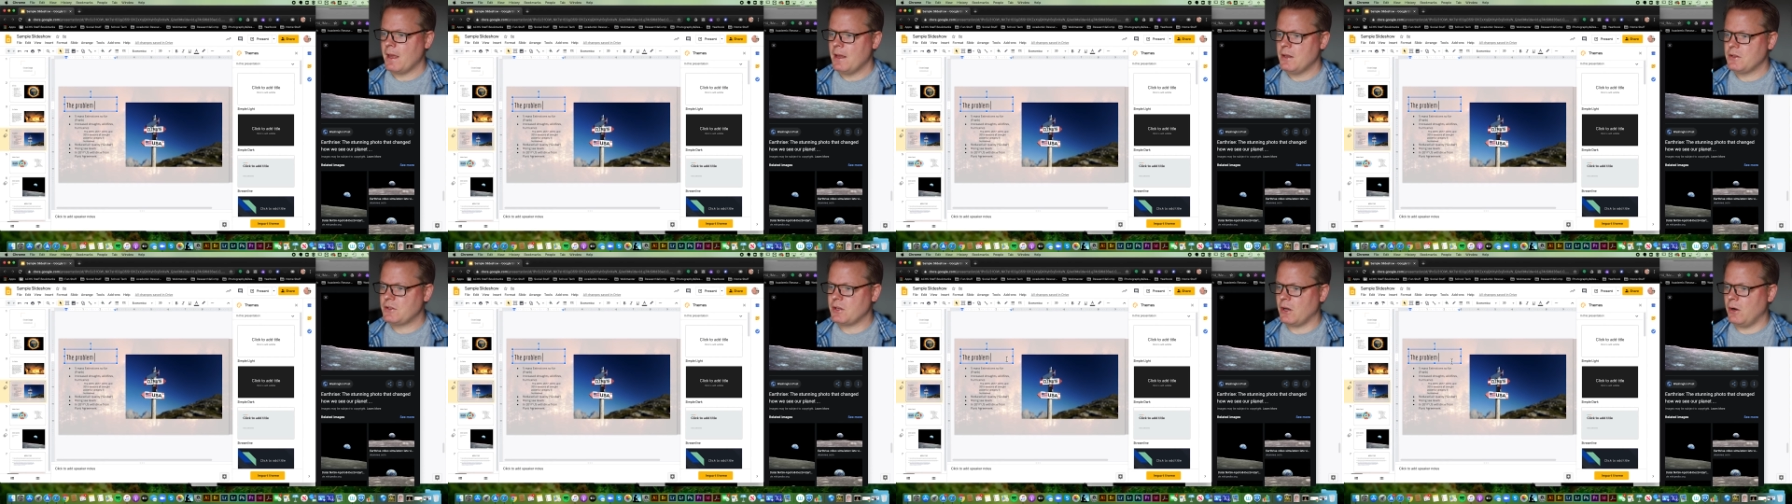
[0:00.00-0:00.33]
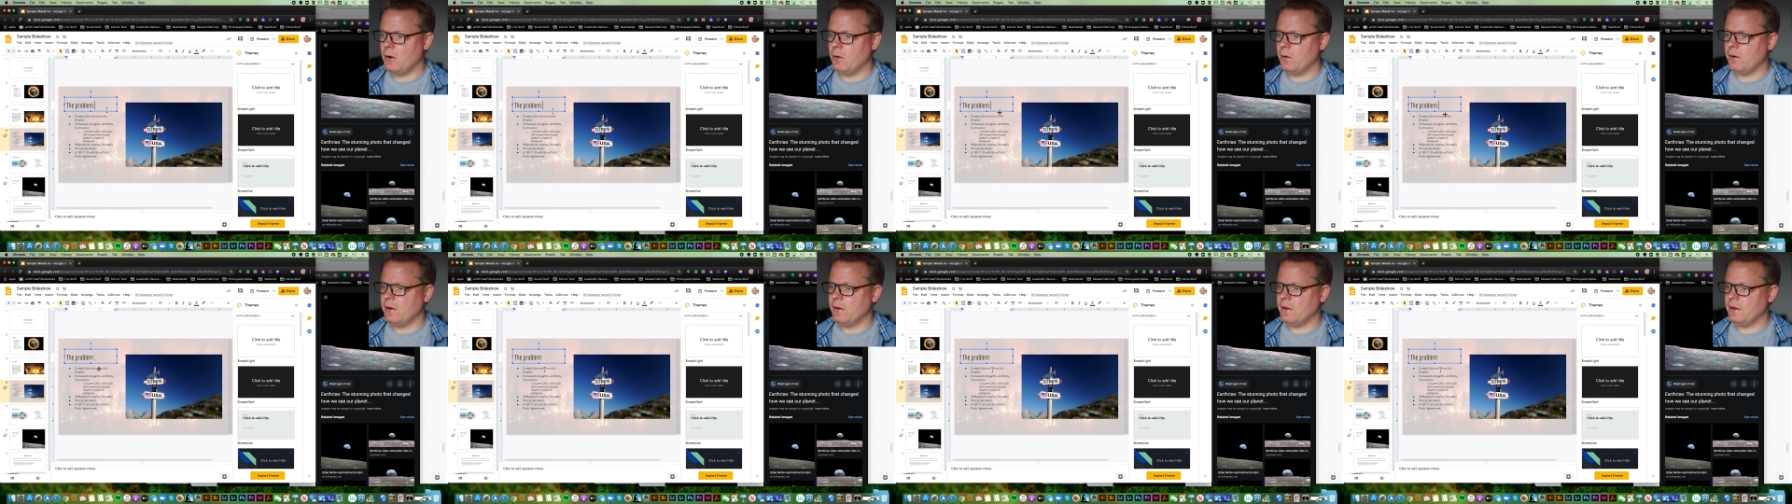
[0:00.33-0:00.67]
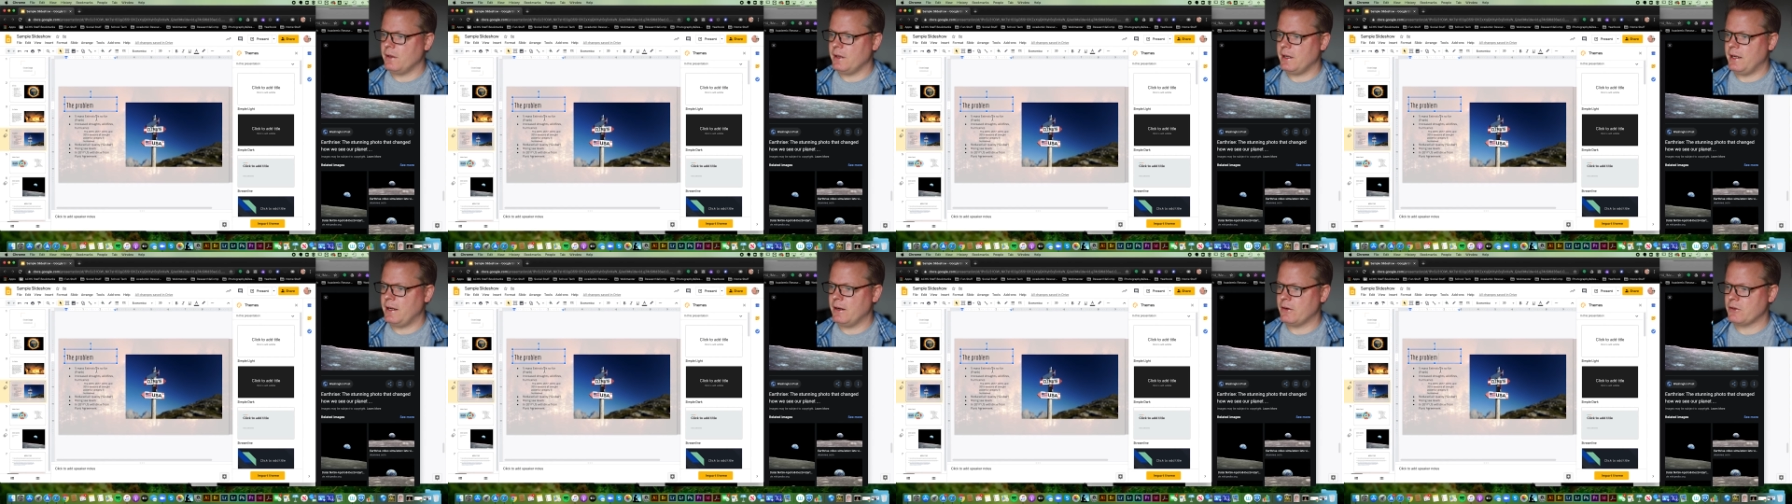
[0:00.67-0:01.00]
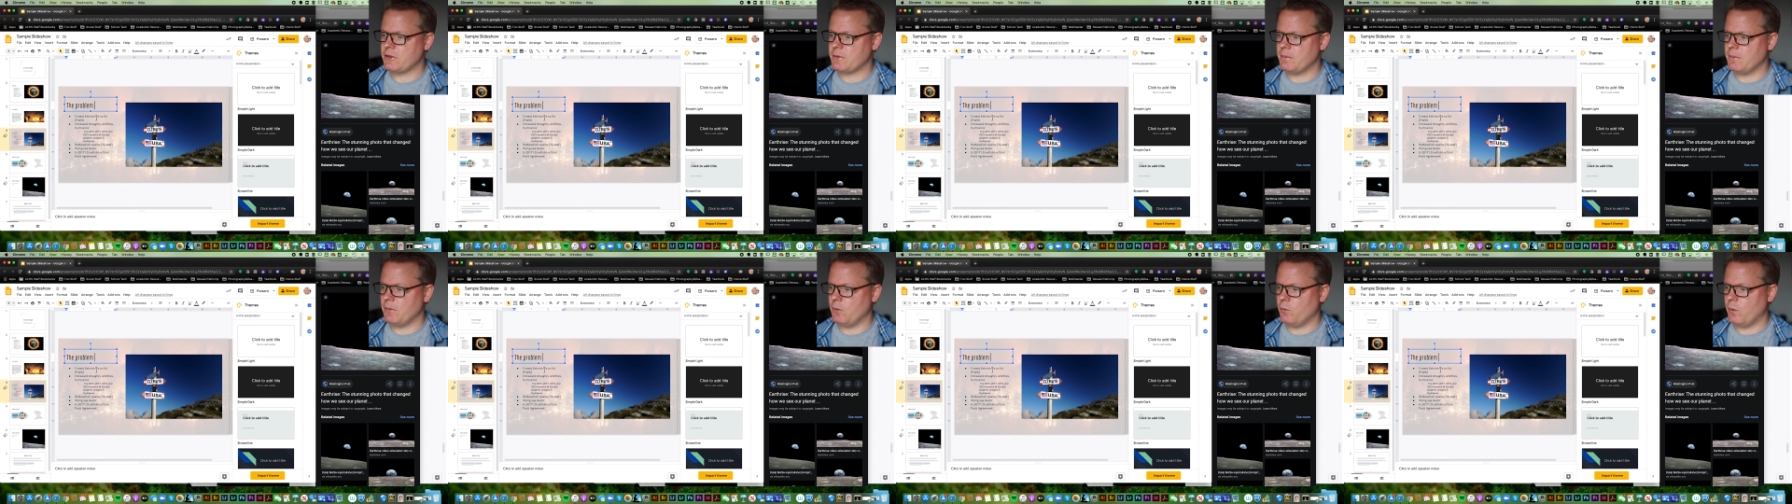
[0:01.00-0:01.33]
So
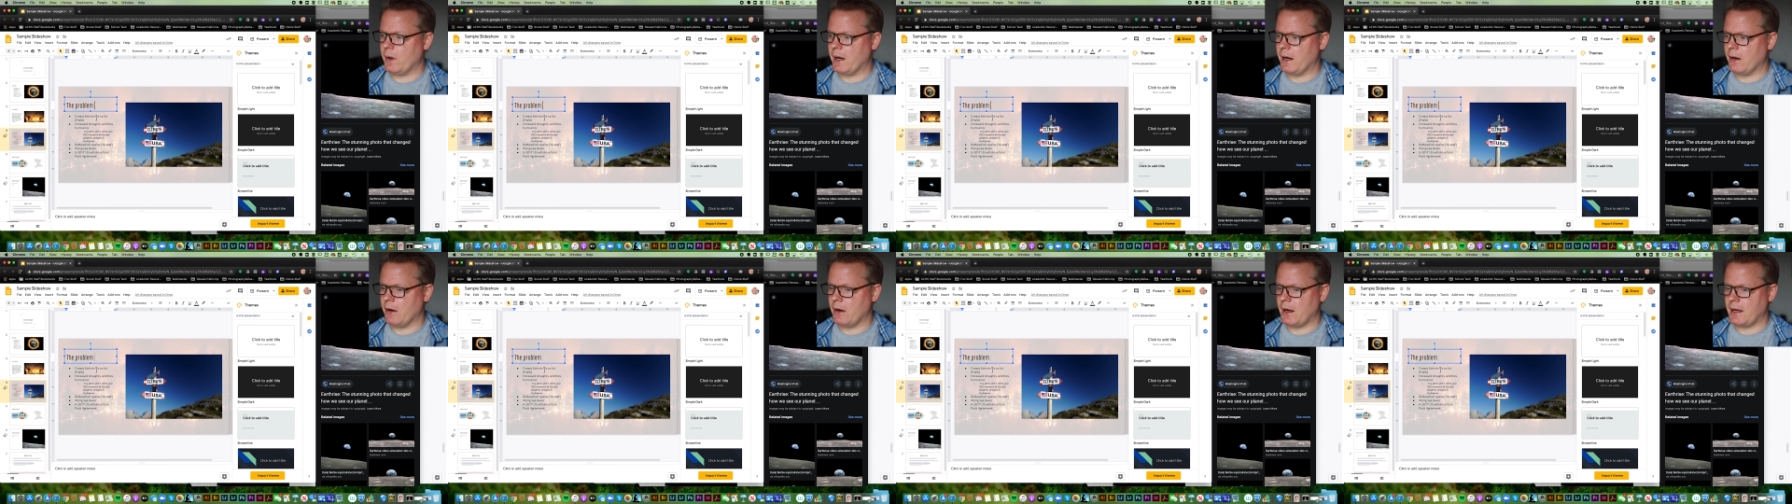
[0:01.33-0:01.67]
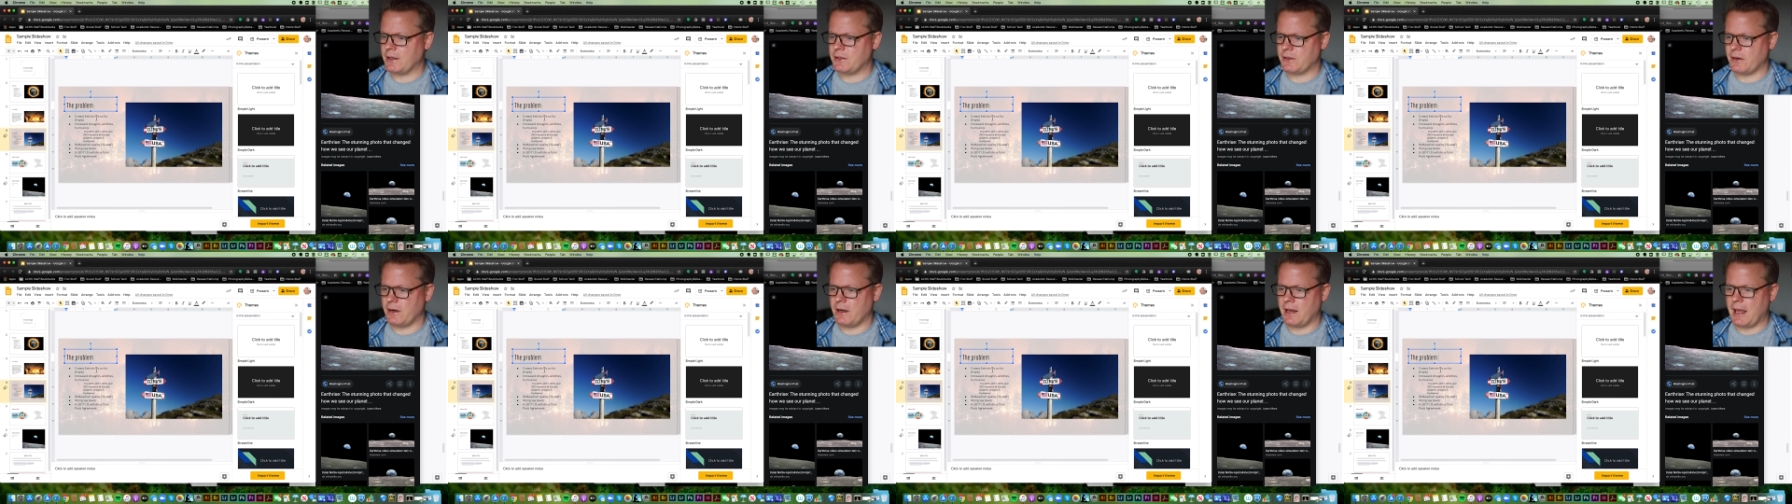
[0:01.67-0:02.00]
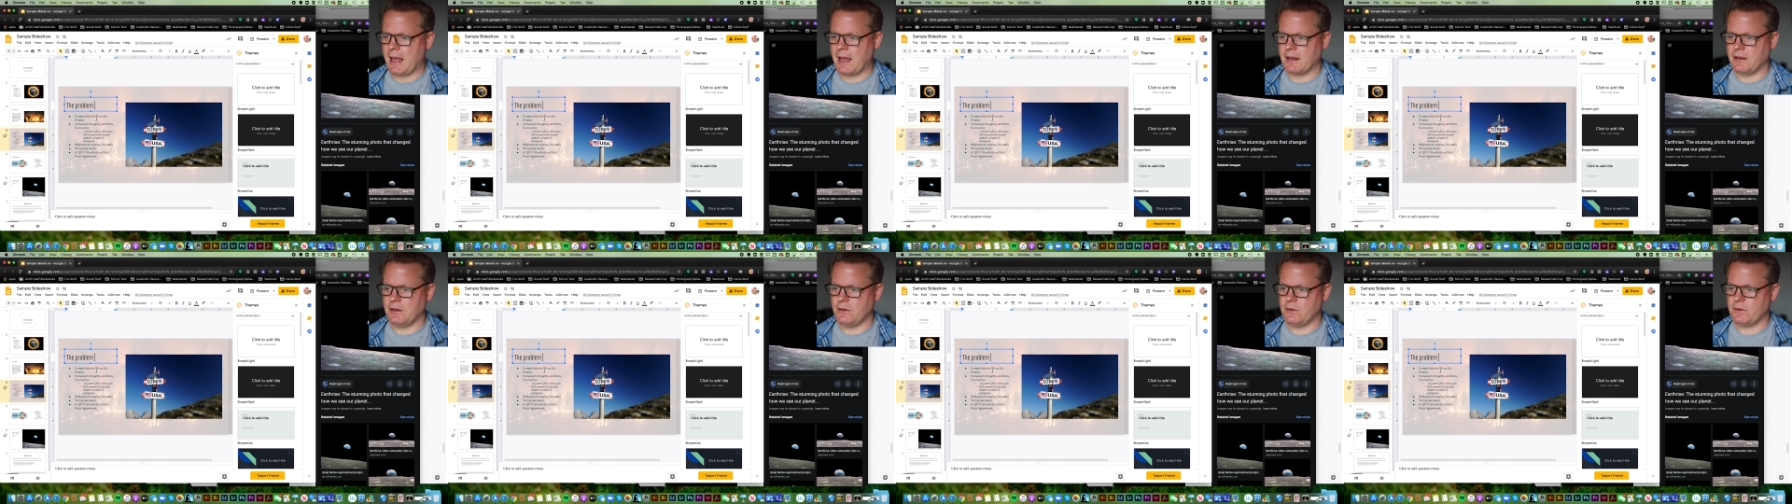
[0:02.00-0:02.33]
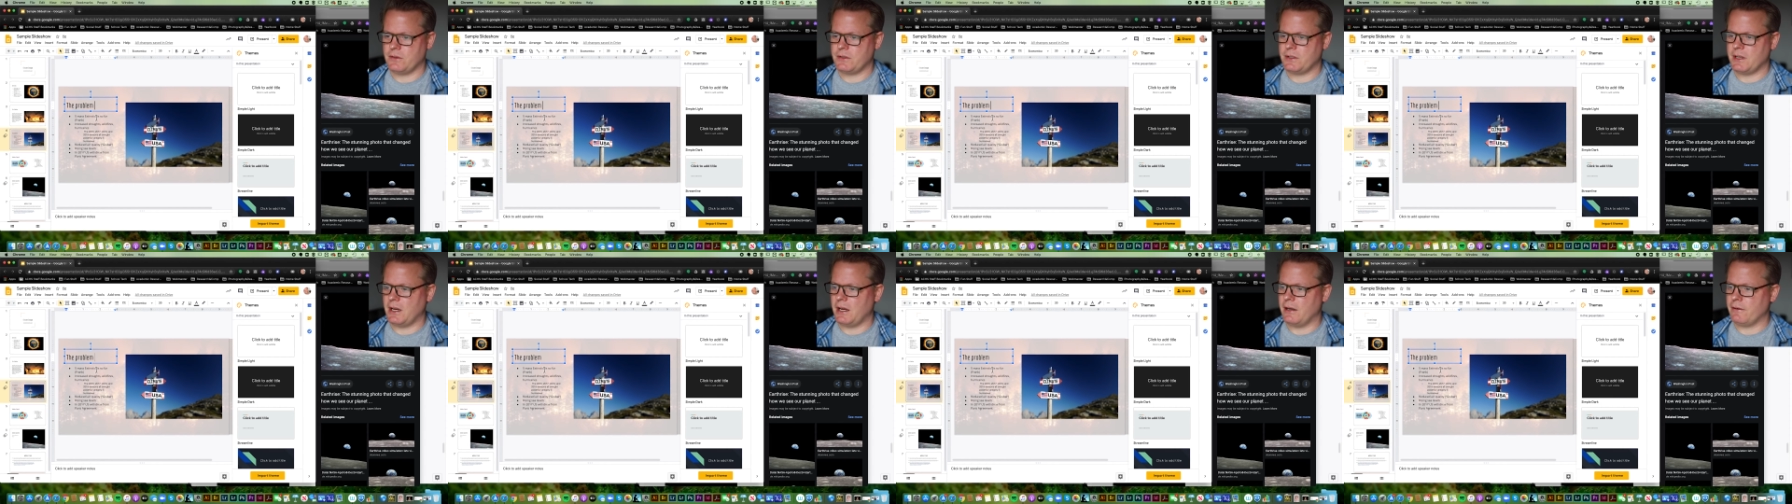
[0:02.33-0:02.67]
here's where I started to add new
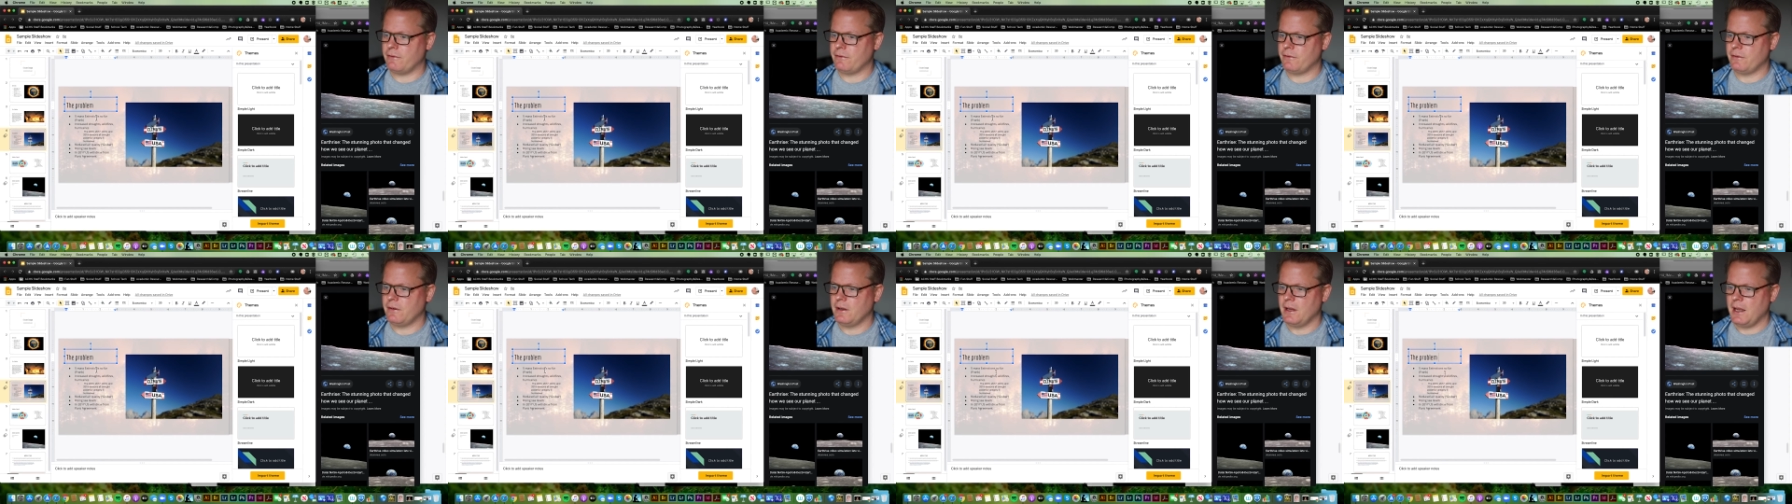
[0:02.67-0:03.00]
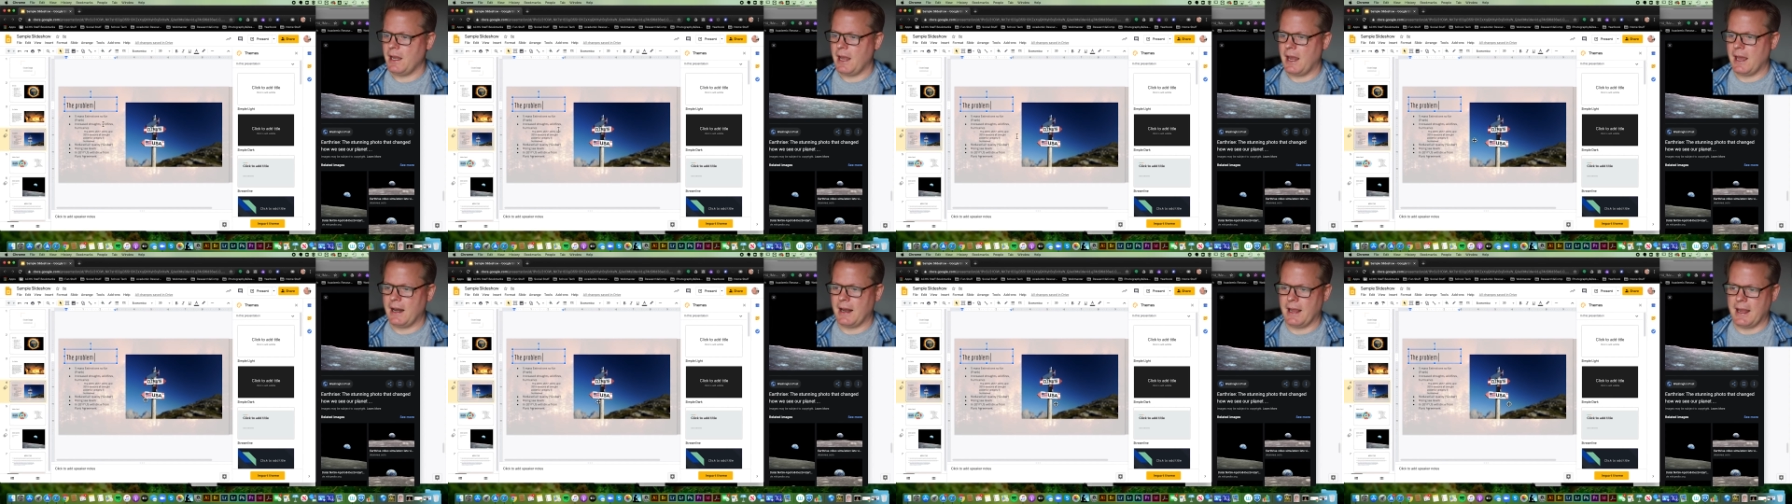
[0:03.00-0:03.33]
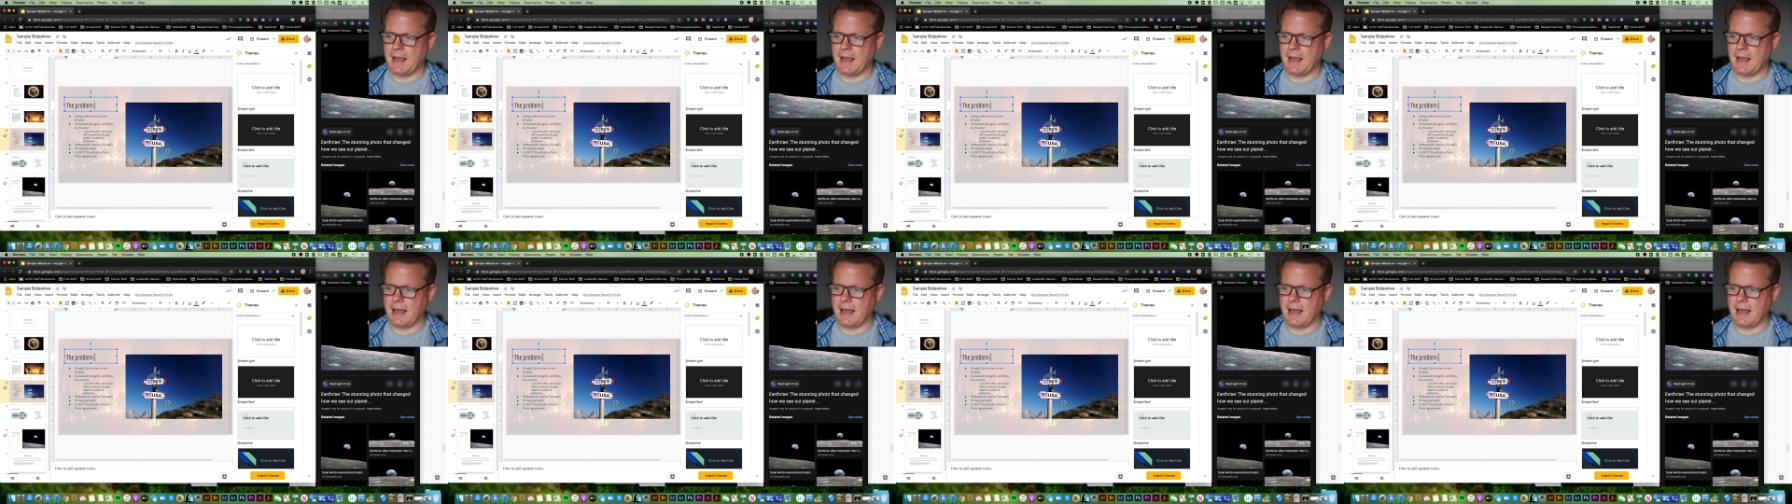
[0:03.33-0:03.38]
stuff. And